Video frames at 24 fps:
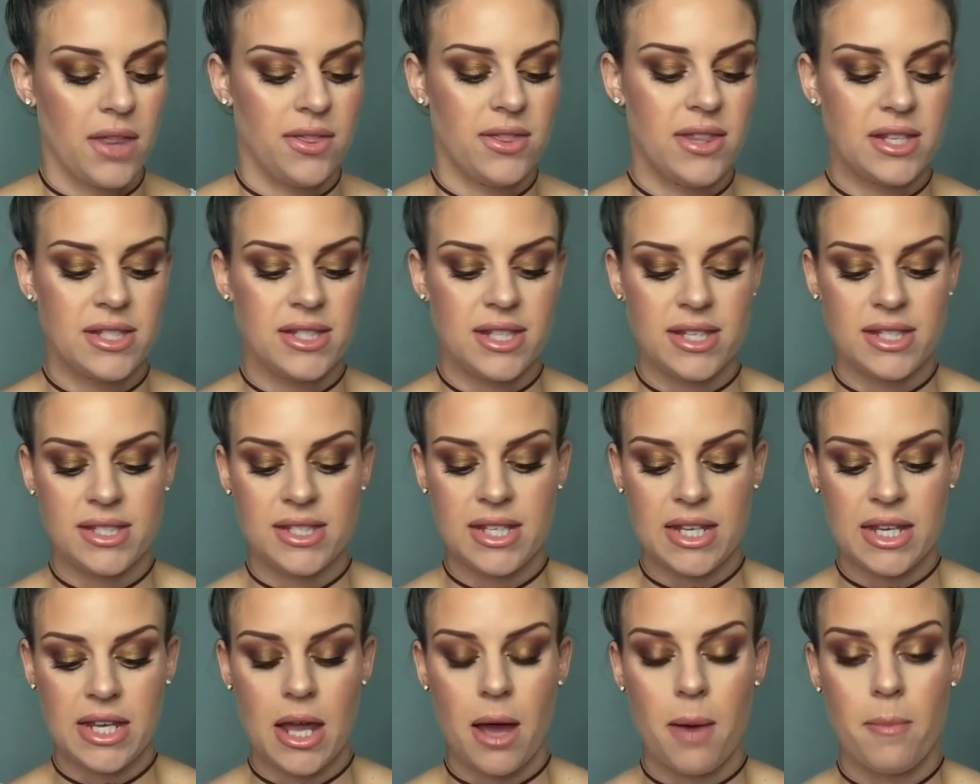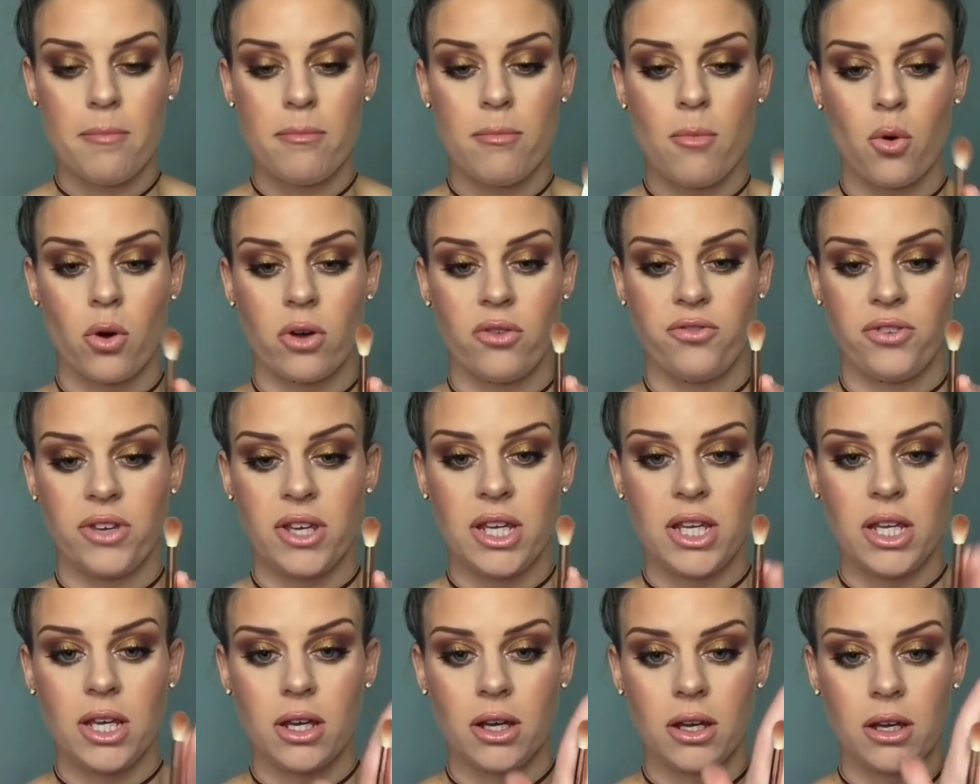This is the
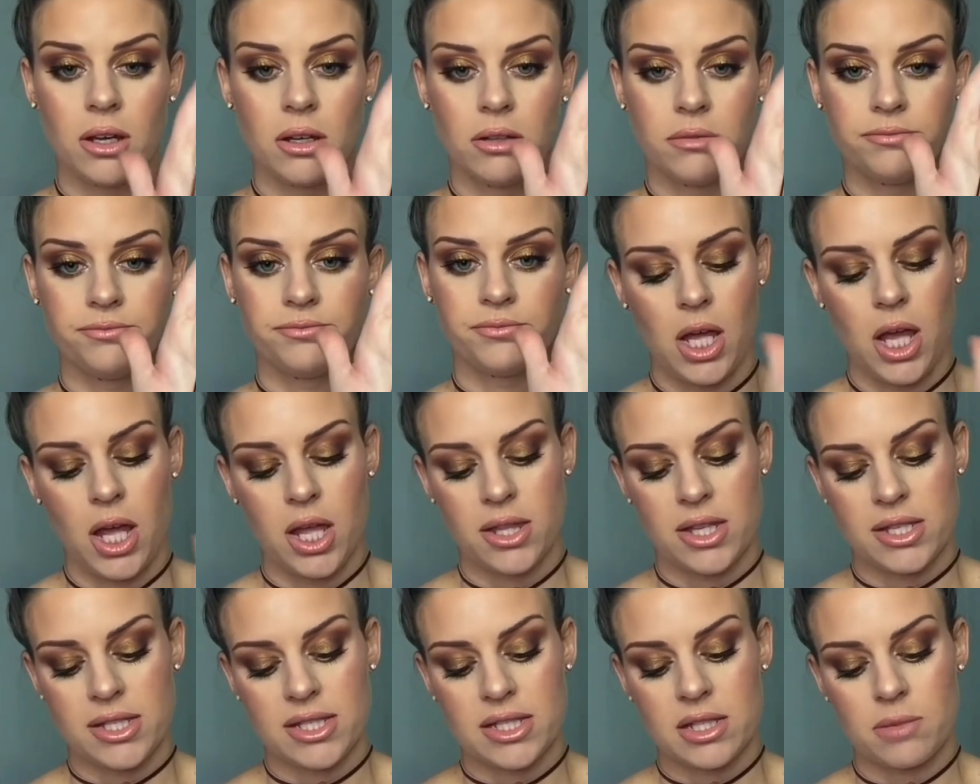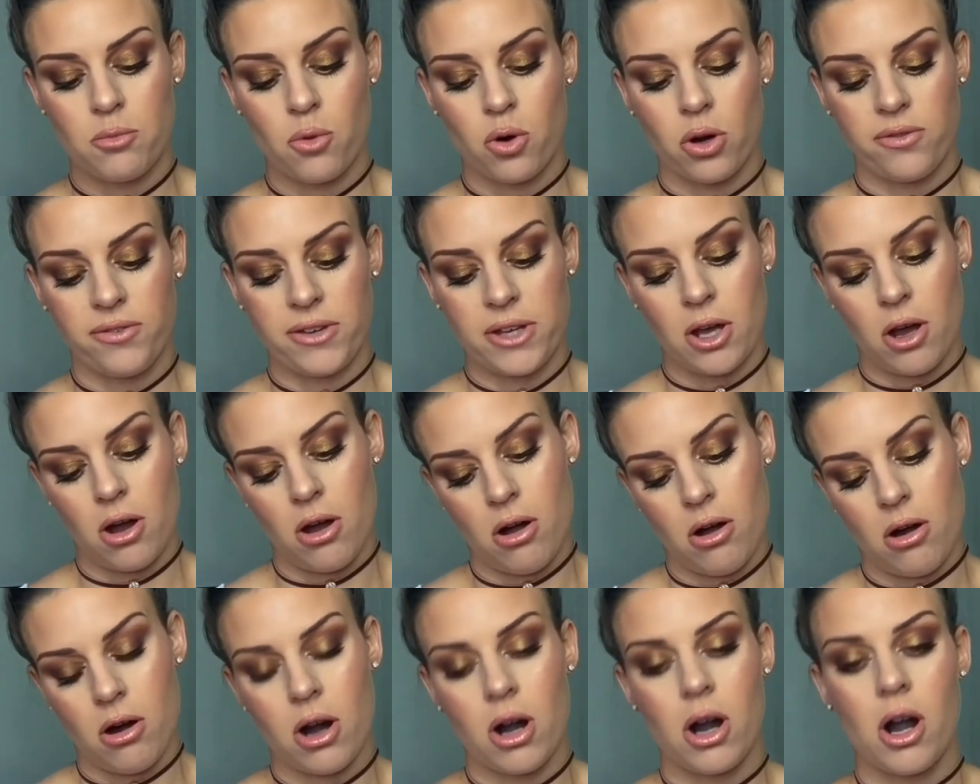Morphe
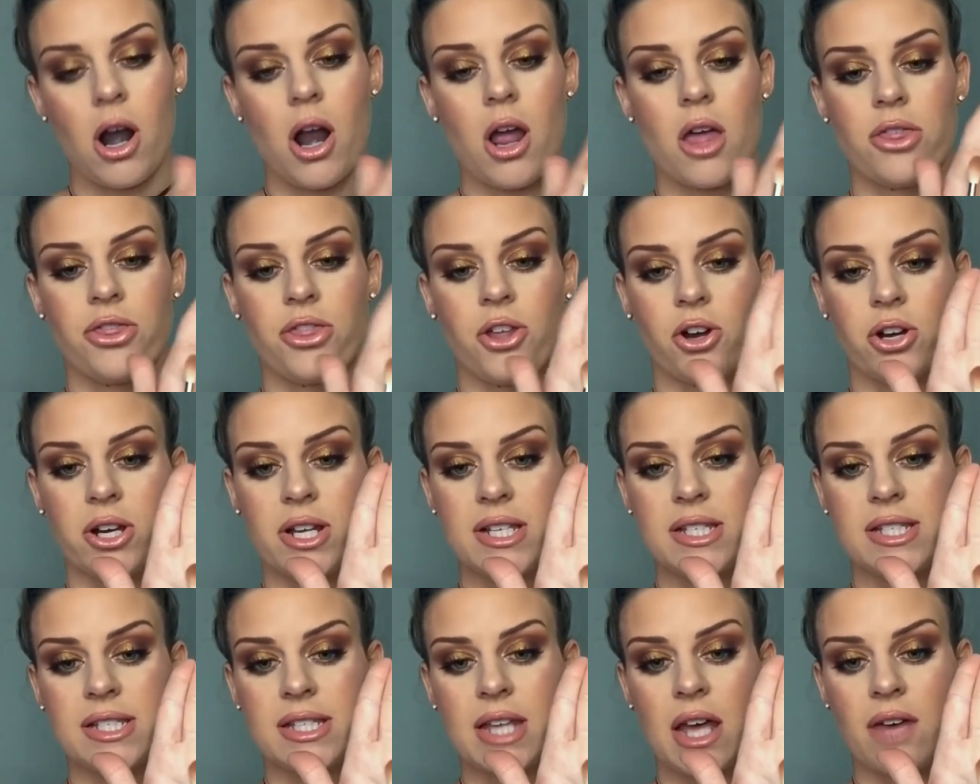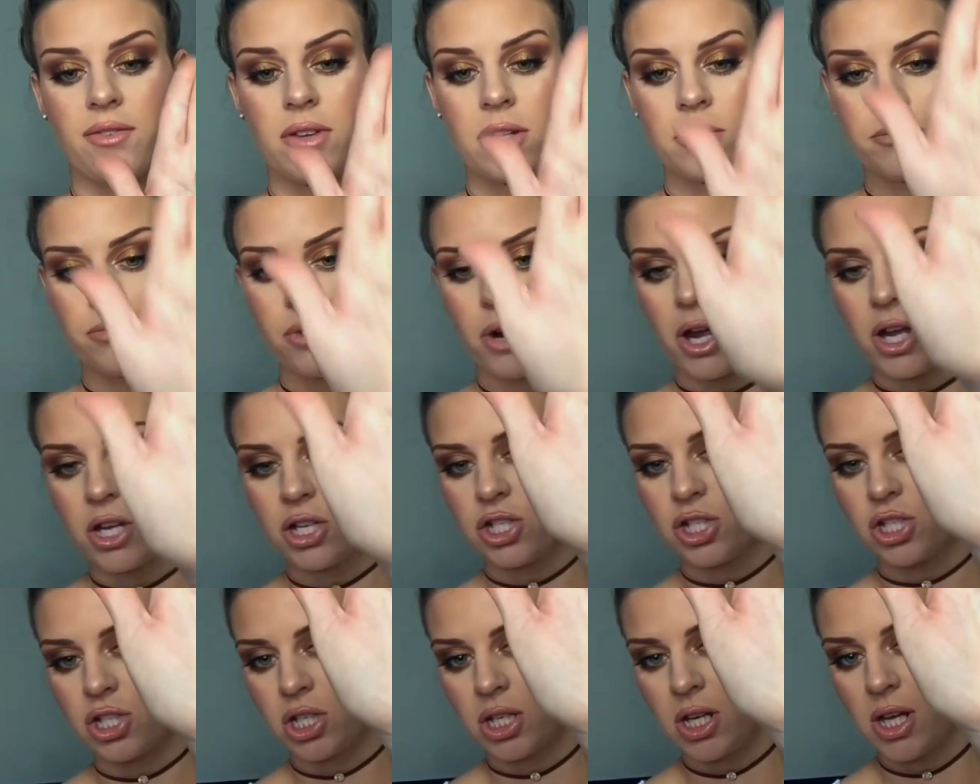R37
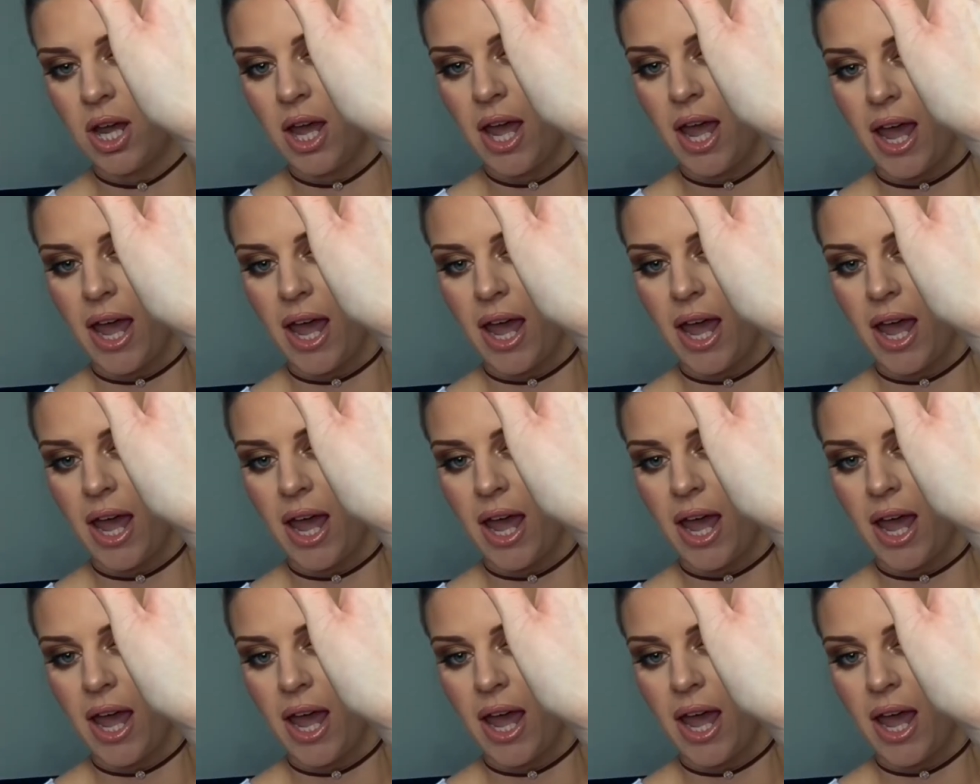brush,